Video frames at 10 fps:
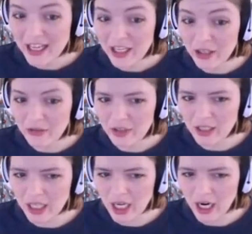you
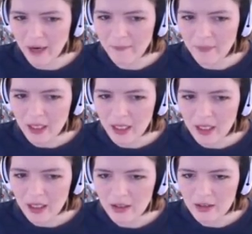really are.
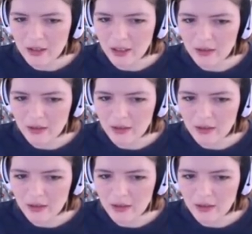Yeah,